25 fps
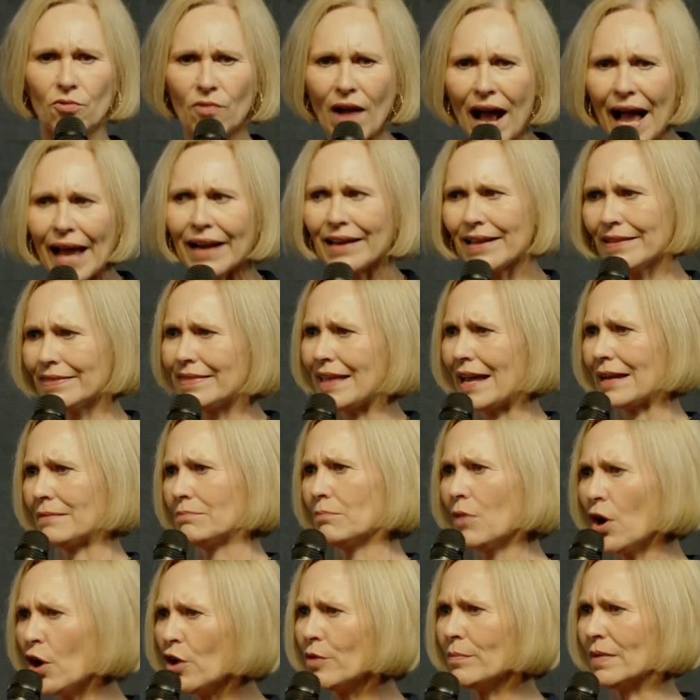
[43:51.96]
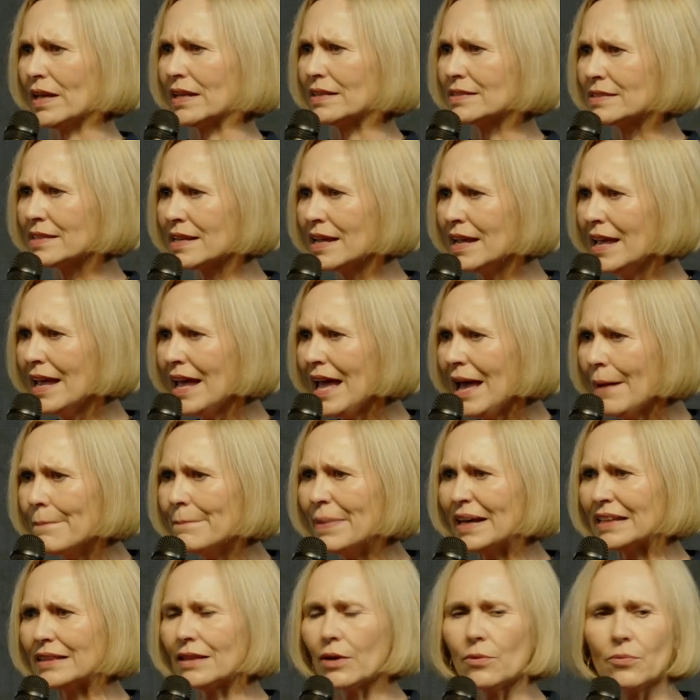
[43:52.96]
right at that moment.
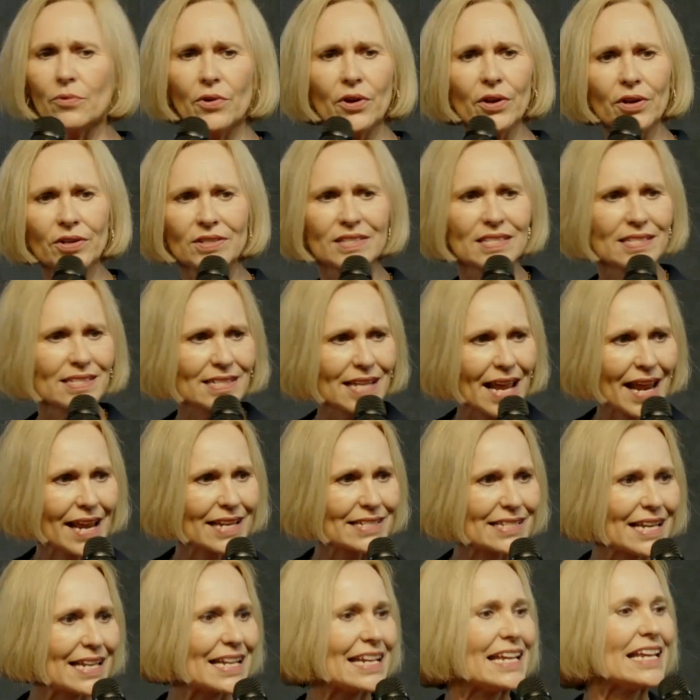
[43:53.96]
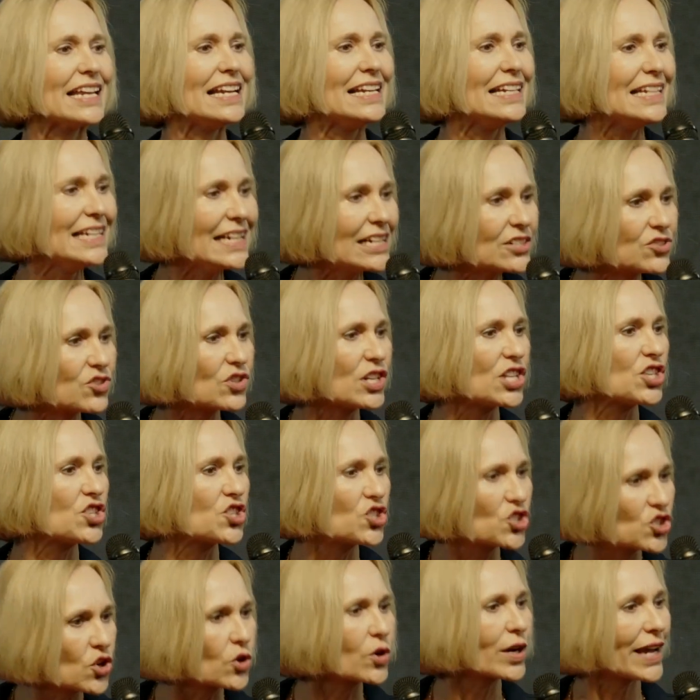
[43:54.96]
But the word says that he literally
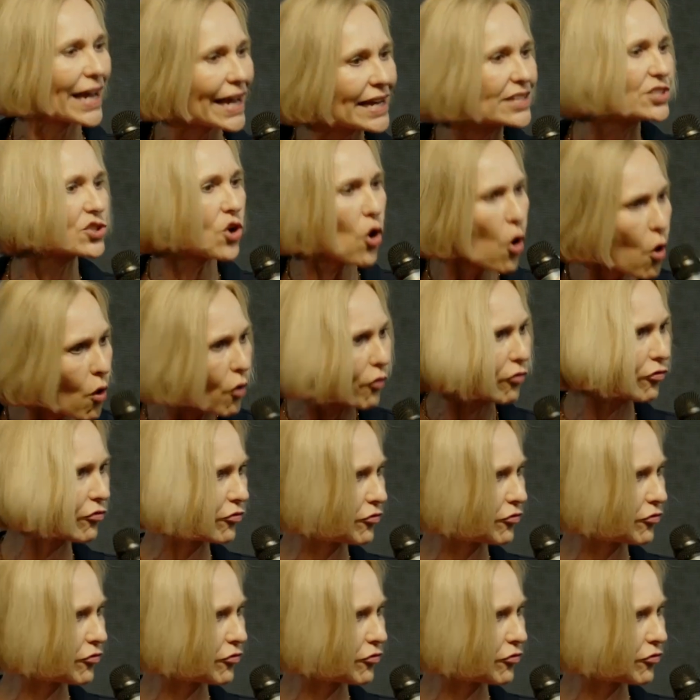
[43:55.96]
shook it off.